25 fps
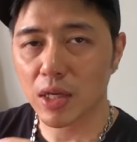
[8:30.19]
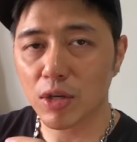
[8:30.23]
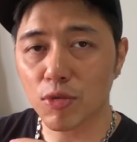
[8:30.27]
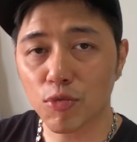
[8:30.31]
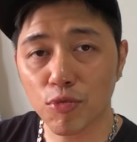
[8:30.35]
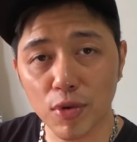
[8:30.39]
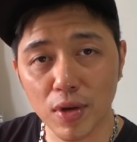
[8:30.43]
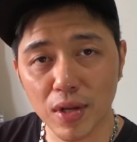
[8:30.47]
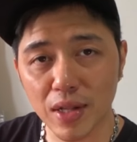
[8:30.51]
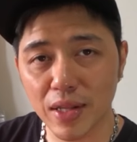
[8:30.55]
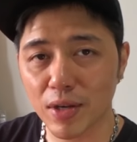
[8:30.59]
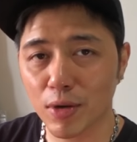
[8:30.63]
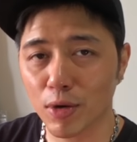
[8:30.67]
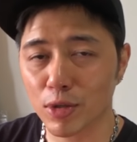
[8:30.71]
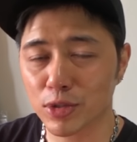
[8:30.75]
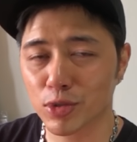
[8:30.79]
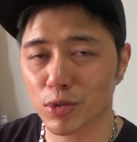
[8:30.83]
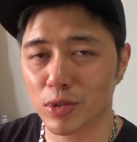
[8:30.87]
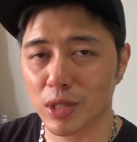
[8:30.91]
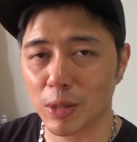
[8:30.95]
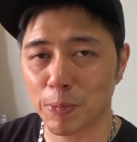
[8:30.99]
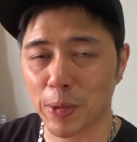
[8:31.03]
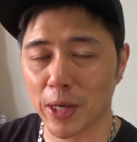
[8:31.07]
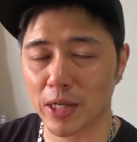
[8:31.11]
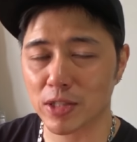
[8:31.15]
It really also
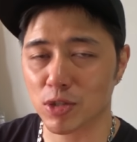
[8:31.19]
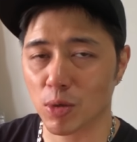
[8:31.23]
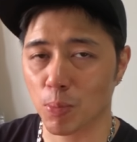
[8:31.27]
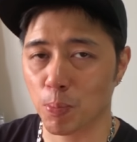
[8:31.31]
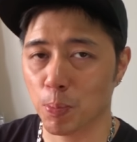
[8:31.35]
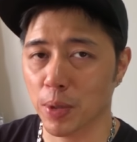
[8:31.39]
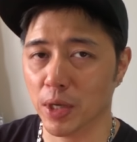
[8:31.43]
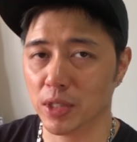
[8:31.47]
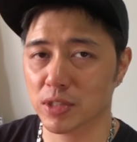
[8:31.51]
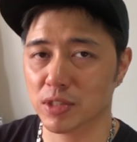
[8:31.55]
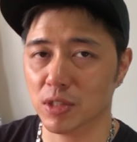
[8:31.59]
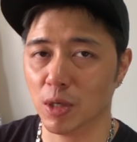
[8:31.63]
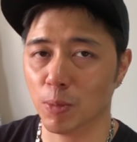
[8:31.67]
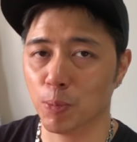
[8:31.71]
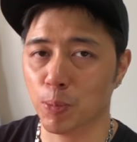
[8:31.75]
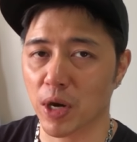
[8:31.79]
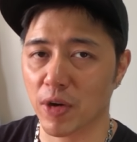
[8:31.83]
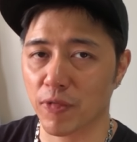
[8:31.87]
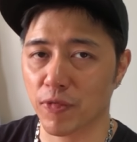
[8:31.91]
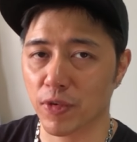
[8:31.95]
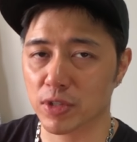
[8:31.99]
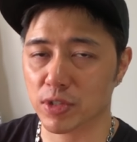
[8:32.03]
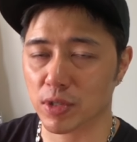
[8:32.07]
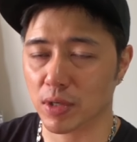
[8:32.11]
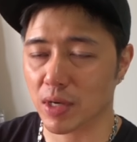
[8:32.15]
depends on personal
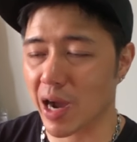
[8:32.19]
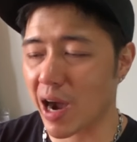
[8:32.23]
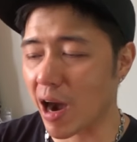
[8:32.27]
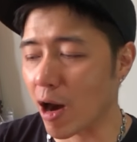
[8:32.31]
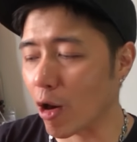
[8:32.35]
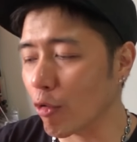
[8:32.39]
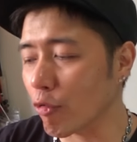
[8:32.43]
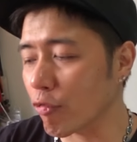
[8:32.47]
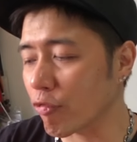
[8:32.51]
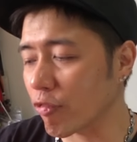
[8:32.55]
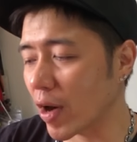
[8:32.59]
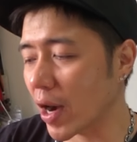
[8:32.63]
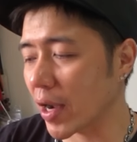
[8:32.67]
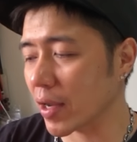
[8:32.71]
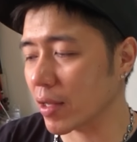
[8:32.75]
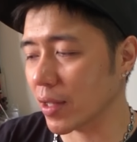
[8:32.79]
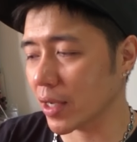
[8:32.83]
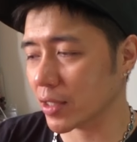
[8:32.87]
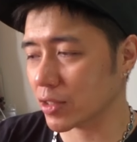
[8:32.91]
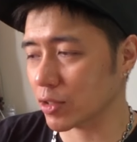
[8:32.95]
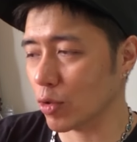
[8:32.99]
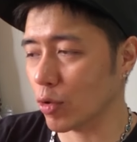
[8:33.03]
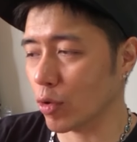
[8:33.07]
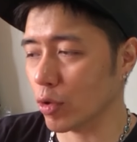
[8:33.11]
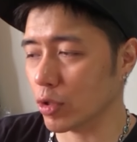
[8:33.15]
preference on how far you
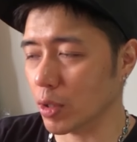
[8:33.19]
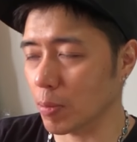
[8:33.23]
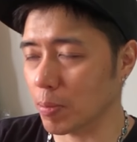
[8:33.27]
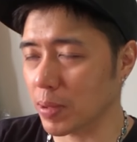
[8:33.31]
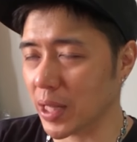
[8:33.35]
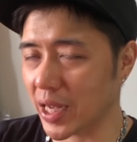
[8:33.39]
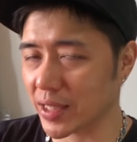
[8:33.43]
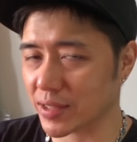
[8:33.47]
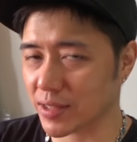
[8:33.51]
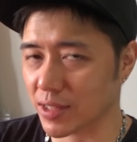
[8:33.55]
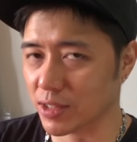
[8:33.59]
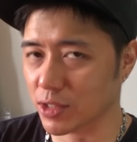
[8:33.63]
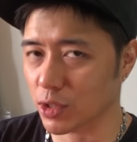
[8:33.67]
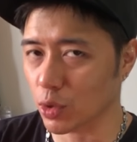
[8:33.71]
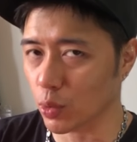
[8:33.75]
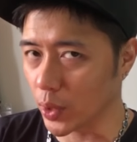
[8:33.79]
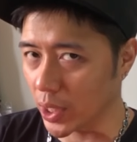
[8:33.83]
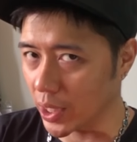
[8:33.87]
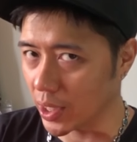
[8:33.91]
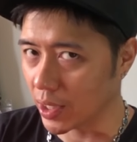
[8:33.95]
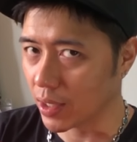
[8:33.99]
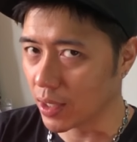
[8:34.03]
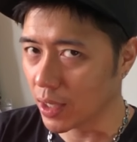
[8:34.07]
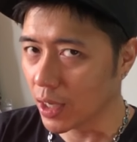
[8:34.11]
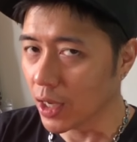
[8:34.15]
like to hold your blasters
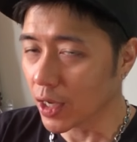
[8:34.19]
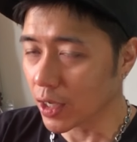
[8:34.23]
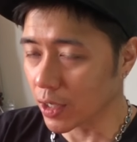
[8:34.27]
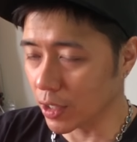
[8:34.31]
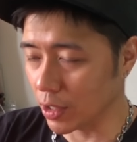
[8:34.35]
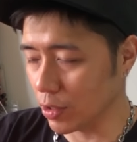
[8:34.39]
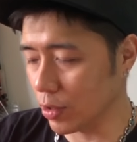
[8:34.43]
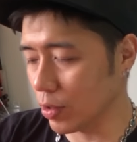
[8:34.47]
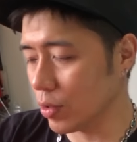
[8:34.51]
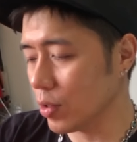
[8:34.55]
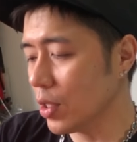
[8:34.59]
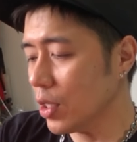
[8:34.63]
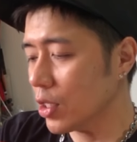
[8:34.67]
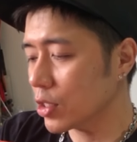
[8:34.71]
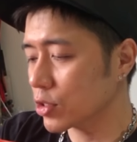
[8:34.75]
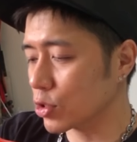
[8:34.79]
away, you know?